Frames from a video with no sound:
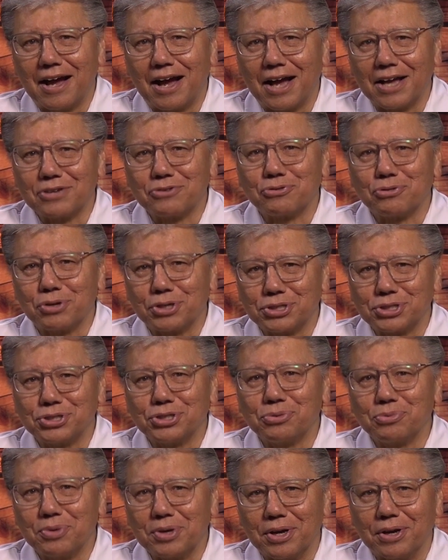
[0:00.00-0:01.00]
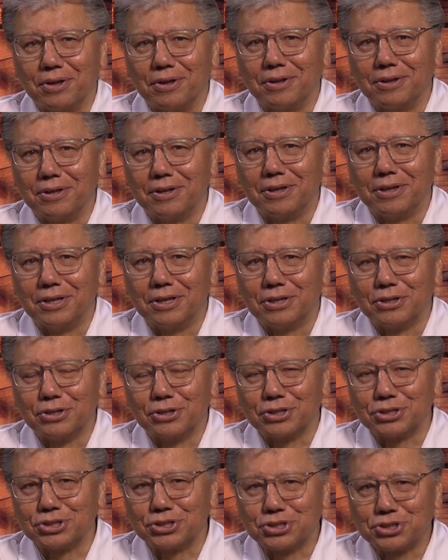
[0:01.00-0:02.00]
I trust you will.
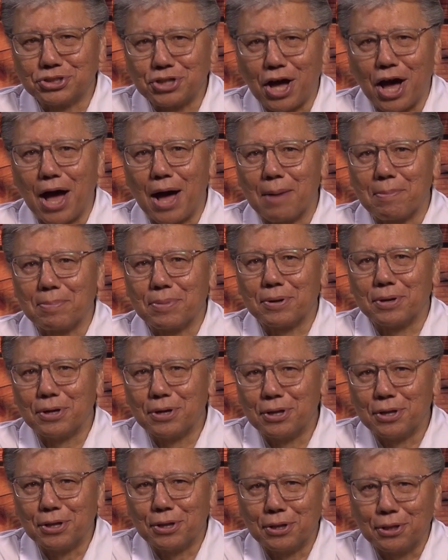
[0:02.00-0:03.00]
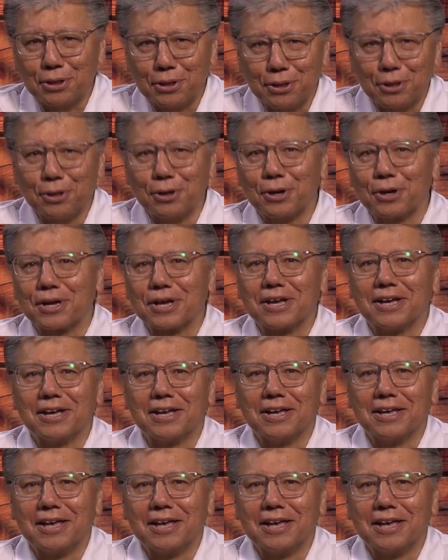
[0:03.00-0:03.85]
To stop, look,